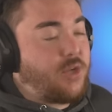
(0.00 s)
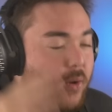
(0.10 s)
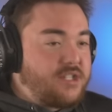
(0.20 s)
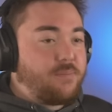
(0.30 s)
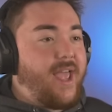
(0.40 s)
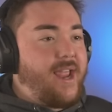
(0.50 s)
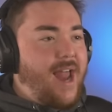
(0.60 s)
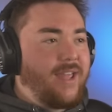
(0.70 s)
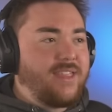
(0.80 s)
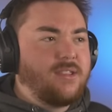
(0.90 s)
to explain,
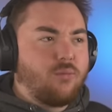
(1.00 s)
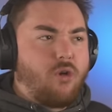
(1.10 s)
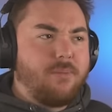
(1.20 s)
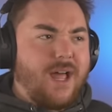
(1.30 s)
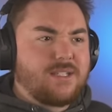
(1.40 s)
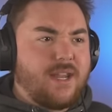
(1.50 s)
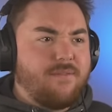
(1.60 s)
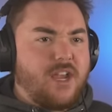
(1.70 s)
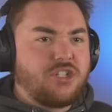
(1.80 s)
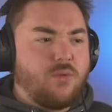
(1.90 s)
I think the Roblox
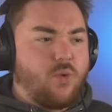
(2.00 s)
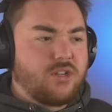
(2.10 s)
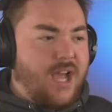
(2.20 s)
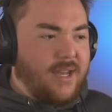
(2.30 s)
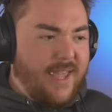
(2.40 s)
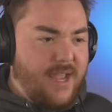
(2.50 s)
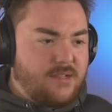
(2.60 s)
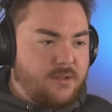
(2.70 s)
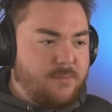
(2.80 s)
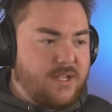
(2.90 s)
Innovation Awards got
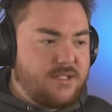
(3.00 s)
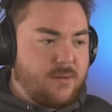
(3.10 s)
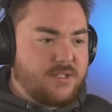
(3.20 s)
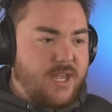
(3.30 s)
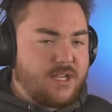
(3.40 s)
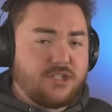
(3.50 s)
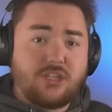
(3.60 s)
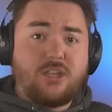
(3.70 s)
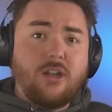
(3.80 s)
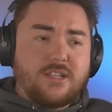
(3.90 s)
canceled because there was like a
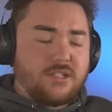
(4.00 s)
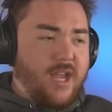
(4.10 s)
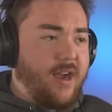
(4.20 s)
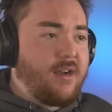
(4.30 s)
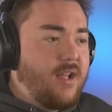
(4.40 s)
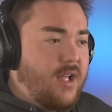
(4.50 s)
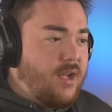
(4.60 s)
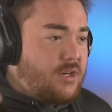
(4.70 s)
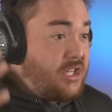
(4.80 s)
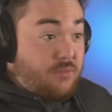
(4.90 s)
security scare,
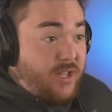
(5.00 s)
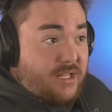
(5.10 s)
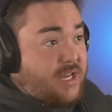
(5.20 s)
which is really